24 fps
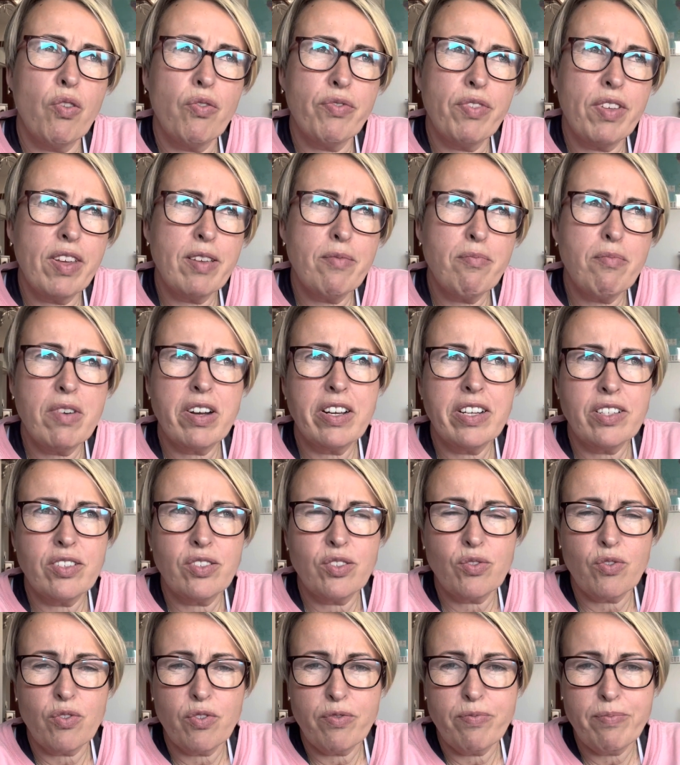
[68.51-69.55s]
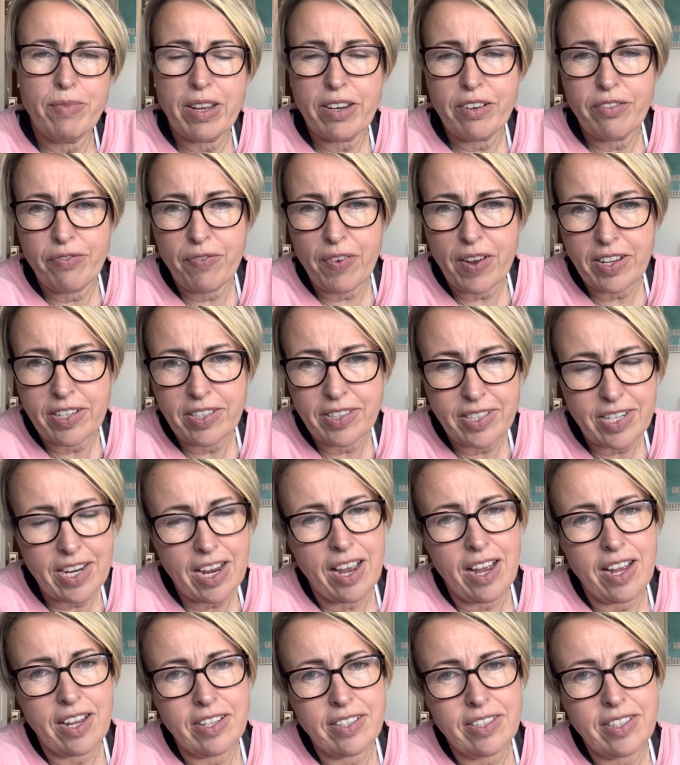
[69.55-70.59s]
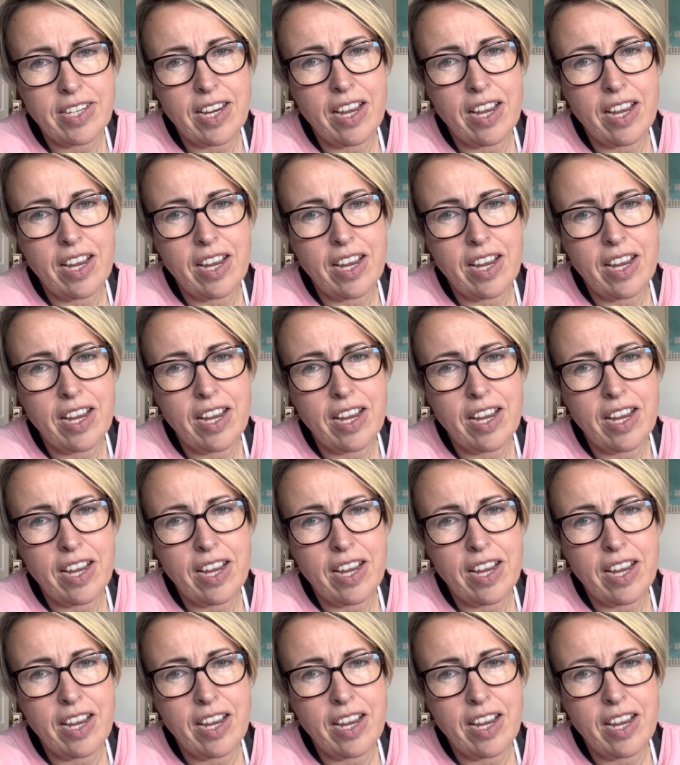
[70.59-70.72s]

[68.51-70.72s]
they might sort of manifest as.